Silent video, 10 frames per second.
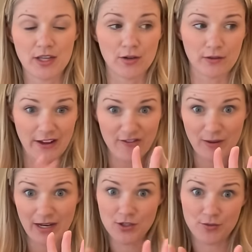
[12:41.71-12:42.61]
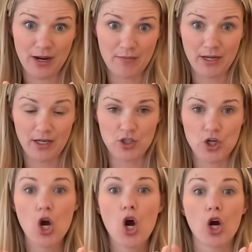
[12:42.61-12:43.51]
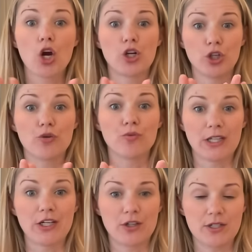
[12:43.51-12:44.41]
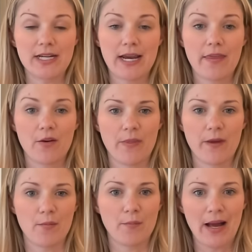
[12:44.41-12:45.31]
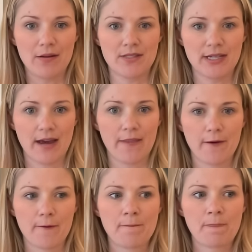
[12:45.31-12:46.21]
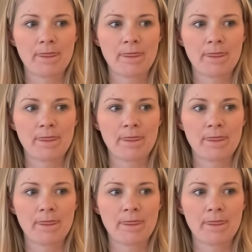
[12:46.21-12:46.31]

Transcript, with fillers: that your left page and right page are going to look really good together when they're bound together.